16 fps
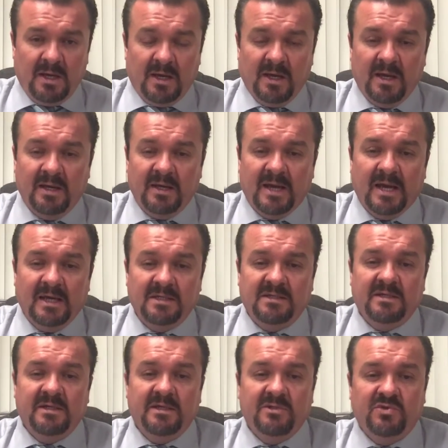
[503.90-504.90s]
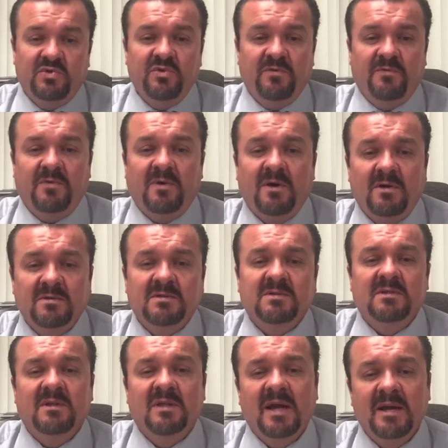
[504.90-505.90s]
and 18
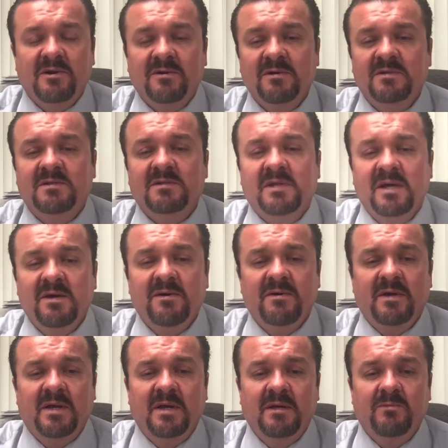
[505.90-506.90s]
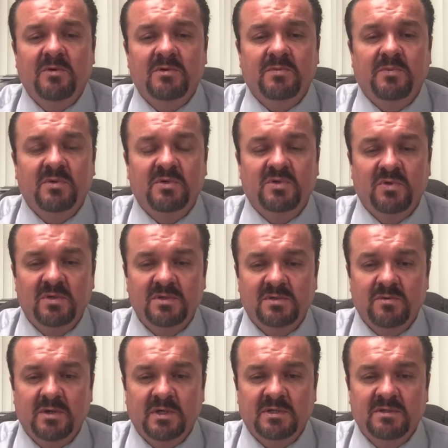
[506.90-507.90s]
true-false Likert scale and multiple choice
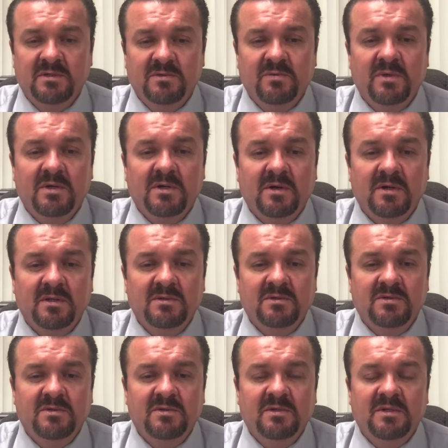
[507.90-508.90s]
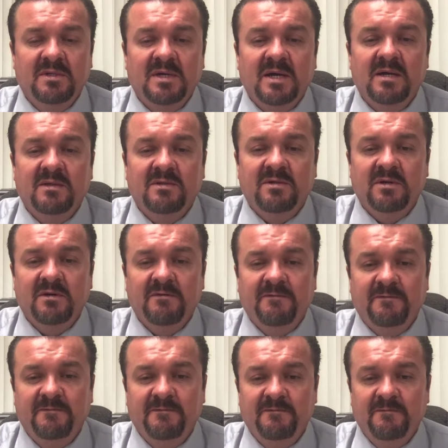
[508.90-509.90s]
questions regarding student dietary,
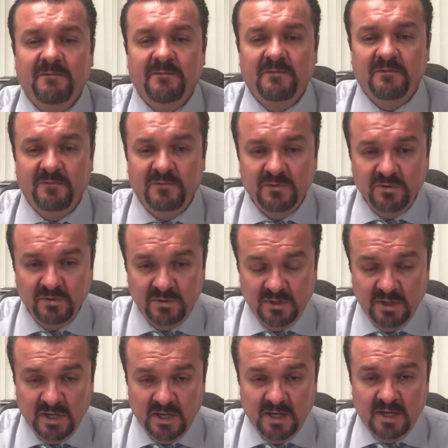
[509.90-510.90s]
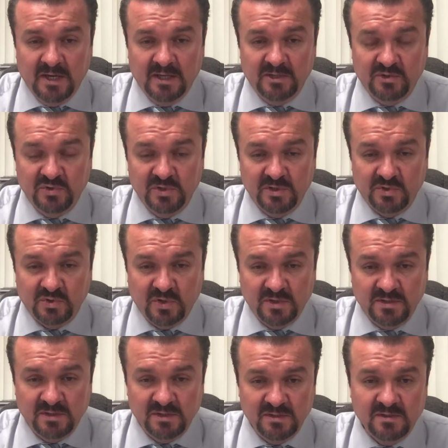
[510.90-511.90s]
food and drink
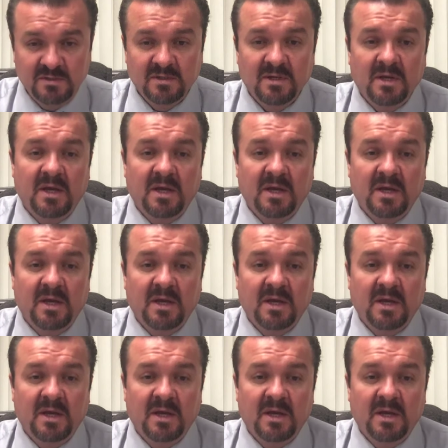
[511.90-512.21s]
choices,